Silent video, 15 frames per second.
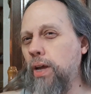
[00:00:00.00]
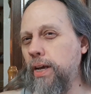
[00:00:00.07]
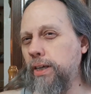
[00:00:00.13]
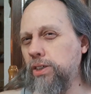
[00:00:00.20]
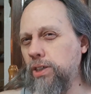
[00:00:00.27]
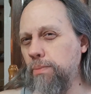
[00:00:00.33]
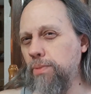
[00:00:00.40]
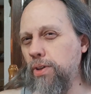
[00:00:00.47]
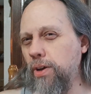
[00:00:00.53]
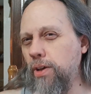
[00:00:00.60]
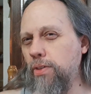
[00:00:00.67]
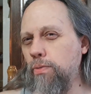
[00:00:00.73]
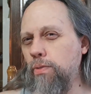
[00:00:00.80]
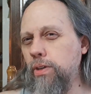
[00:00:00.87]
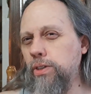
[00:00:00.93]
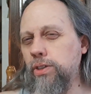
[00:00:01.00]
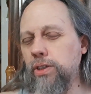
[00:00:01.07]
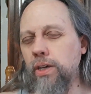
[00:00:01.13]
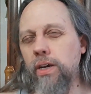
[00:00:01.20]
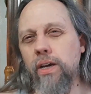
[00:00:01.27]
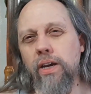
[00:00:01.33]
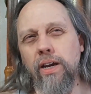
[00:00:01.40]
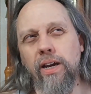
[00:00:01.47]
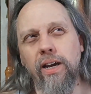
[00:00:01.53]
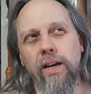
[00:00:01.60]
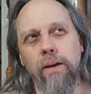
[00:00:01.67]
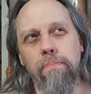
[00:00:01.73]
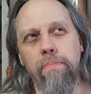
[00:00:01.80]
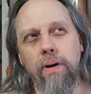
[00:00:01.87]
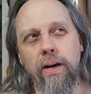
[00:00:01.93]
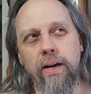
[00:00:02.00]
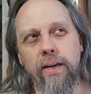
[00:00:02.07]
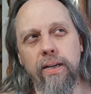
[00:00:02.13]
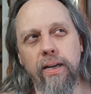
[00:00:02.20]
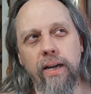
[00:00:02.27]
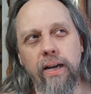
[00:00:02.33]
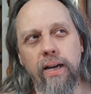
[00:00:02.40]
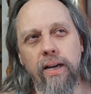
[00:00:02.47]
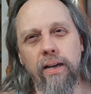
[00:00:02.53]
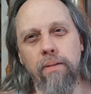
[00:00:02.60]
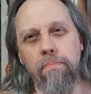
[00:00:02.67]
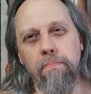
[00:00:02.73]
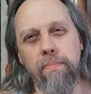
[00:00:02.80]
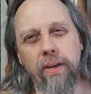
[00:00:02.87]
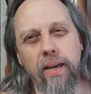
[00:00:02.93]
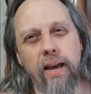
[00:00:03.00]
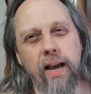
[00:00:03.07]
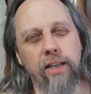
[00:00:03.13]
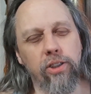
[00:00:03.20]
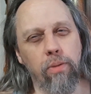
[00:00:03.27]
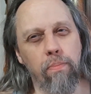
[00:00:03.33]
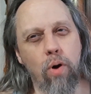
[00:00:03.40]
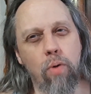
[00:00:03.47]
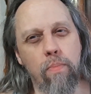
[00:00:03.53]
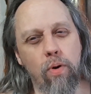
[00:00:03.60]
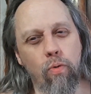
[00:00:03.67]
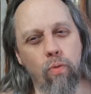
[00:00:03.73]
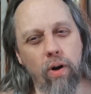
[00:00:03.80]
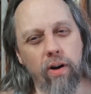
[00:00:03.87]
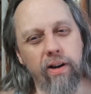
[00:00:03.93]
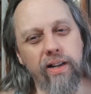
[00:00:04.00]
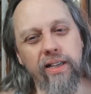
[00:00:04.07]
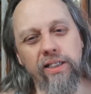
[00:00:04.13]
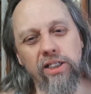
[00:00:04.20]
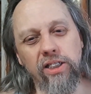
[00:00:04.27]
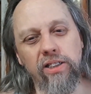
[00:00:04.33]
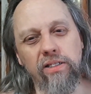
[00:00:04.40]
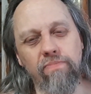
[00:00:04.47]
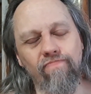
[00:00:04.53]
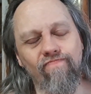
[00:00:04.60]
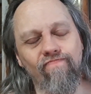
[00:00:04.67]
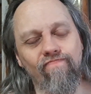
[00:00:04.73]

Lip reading: like some of the other ones, but he has a moment where he just